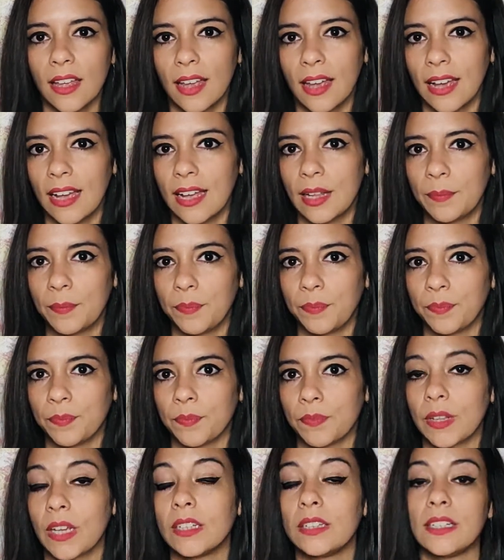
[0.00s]

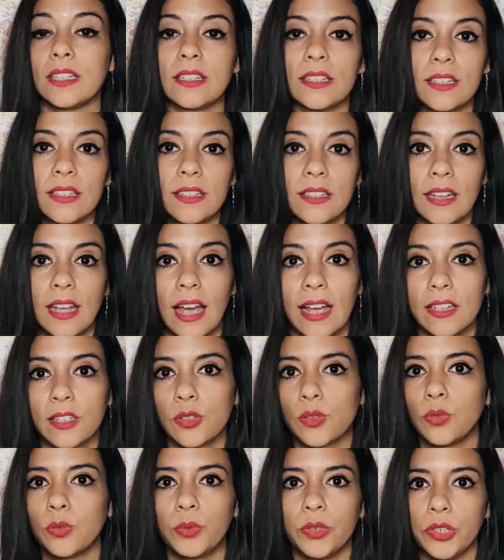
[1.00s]
And this is the high
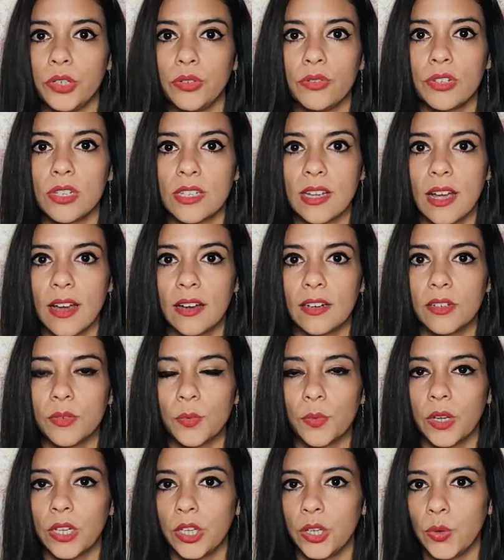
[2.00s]
school where you start
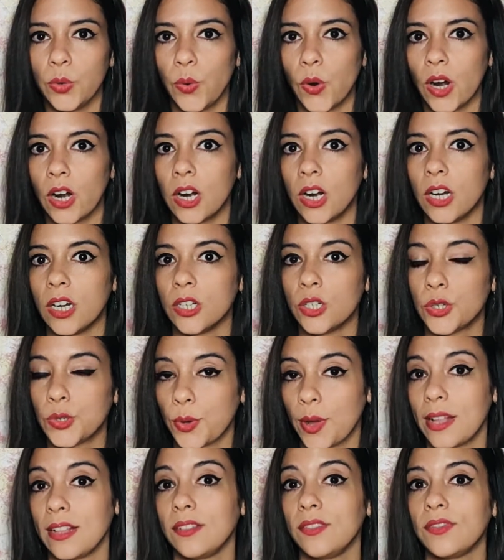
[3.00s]
when you are
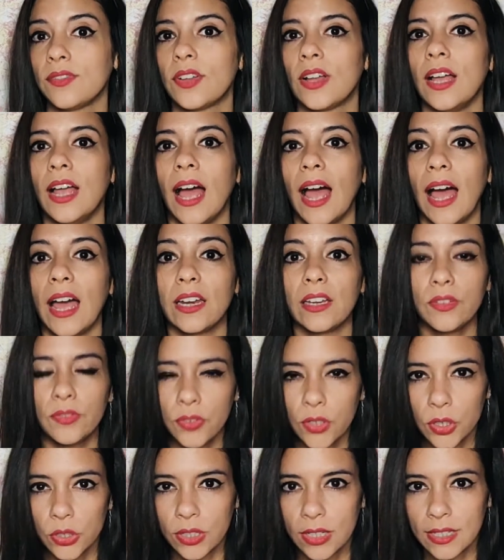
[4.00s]
12, and if
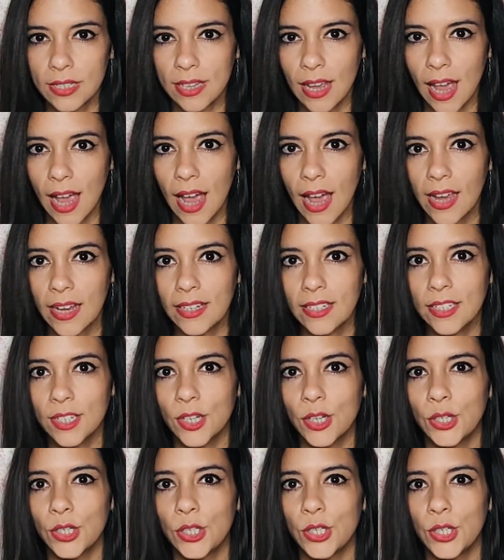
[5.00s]
you decide
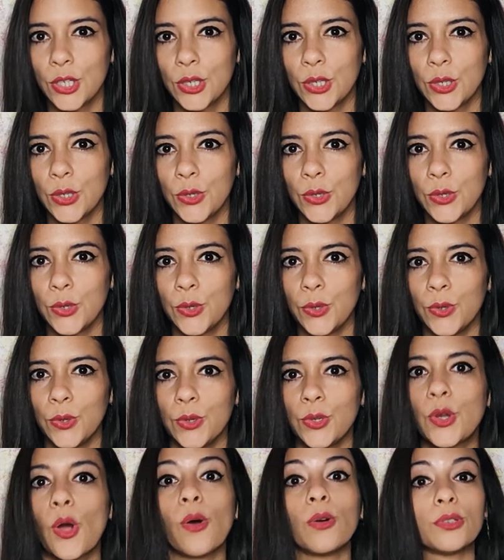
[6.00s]

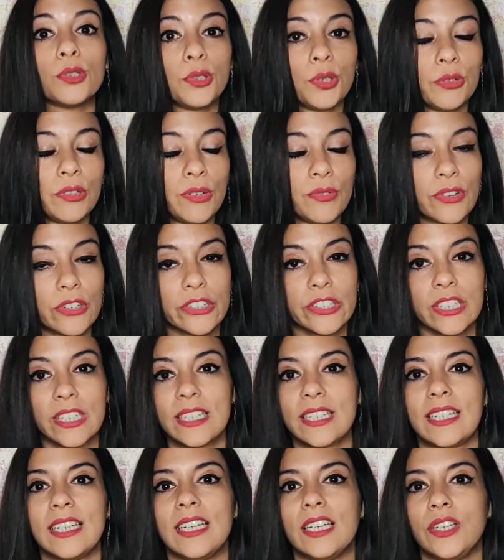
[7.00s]
to go to
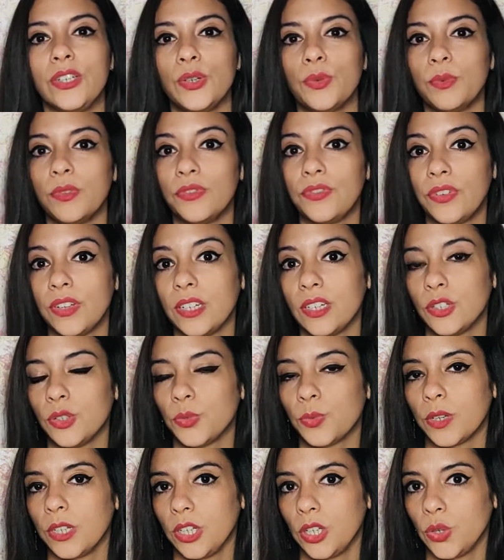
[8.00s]
university, you will
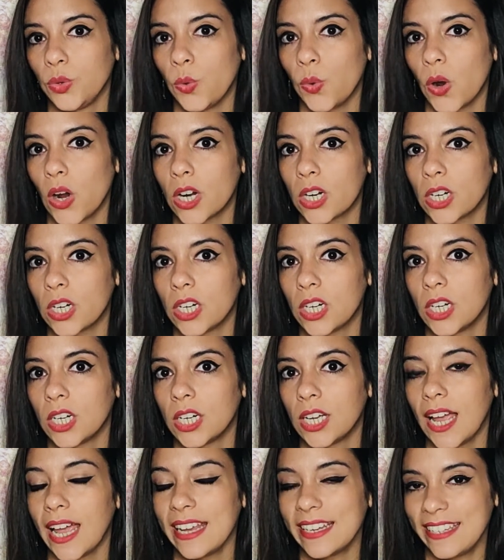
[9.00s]
finish when you are
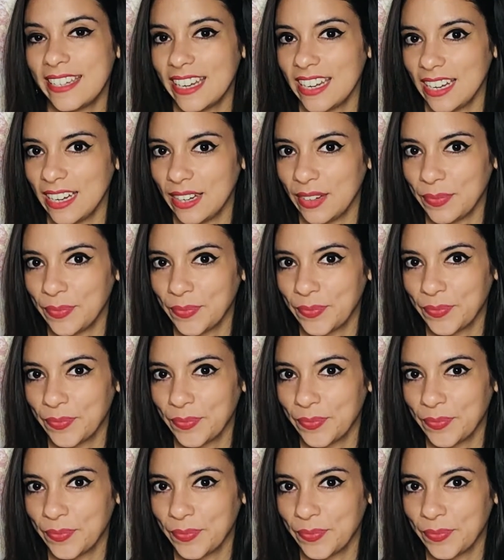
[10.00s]
18.